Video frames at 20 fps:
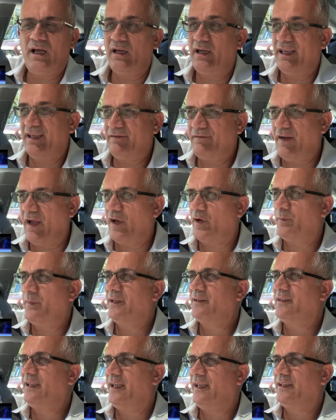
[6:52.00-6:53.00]

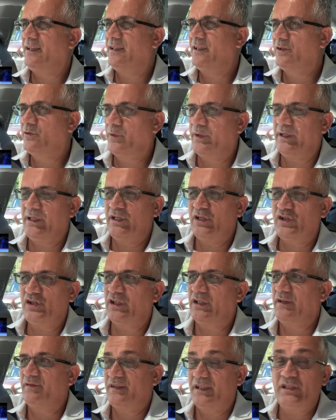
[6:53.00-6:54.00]
environment and green
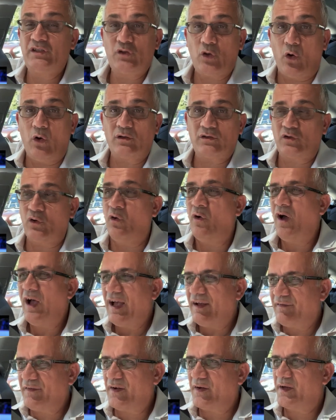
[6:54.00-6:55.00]
initiatives, he's also
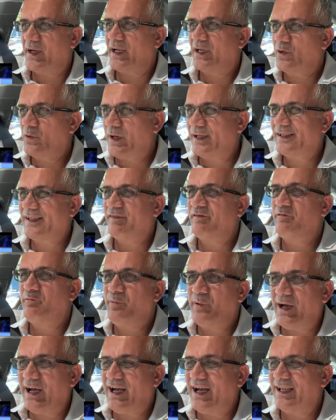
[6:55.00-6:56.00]
very
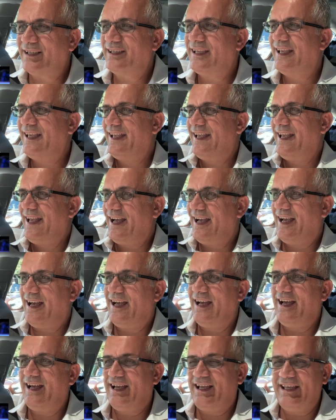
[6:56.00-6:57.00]
aggressive, but
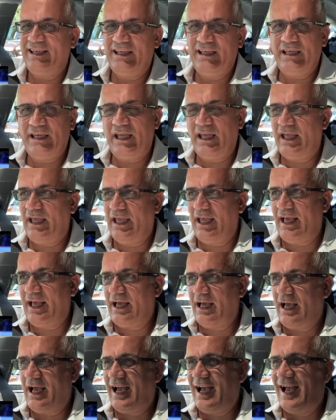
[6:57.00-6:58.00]

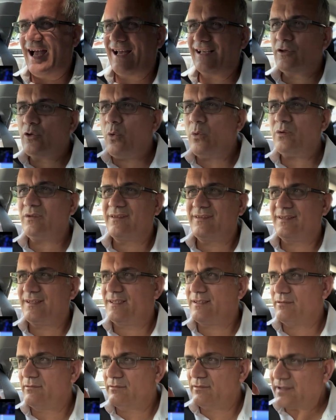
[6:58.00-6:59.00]
I don't
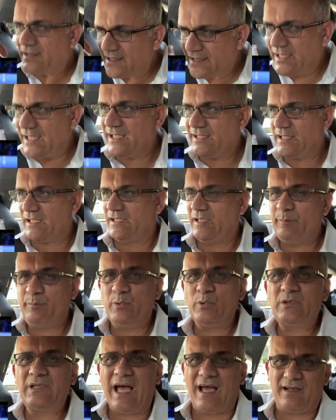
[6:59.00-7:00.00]
think that he
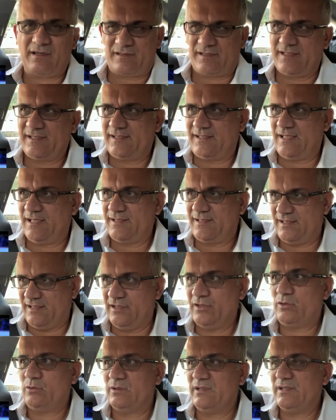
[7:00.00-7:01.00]
put dollars and cents
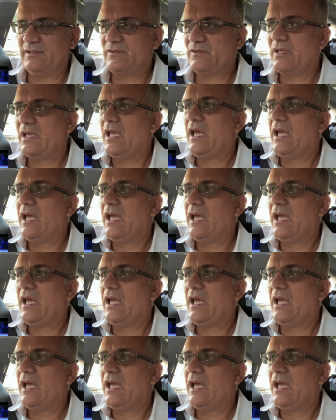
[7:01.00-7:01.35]
into this.